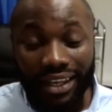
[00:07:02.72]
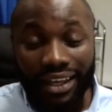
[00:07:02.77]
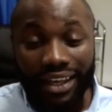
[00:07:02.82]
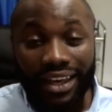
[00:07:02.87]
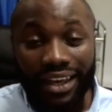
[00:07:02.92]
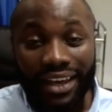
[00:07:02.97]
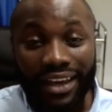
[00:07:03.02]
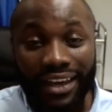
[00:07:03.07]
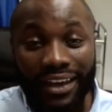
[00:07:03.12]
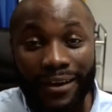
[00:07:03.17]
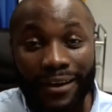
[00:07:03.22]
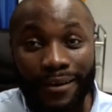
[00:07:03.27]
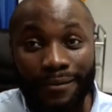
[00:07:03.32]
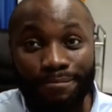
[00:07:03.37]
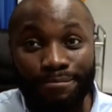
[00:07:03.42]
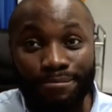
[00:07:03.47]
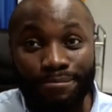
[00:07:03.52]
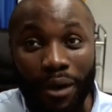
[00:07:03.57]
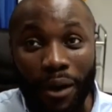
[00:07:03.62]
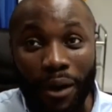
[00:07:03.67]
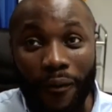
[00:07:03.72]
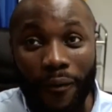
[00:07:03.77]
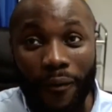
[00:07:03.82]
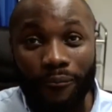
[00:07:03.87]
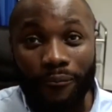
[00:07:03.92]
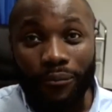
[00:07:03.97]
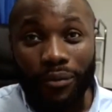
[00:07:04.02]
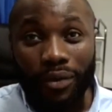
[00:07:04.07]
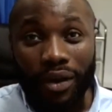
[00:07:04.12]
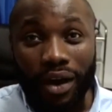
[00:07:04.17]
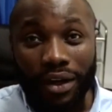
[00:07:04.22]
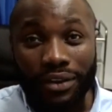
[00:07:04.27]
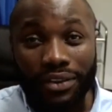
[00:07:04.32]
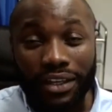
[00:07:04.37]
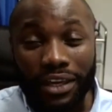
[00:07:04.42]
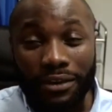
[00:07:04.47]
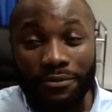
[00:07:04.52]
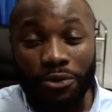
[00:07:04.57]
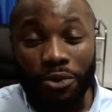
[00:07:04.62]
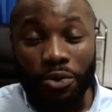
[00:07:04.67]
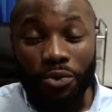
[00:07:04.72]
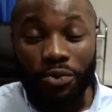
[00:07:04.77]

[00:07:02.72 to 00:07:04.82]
I think if you're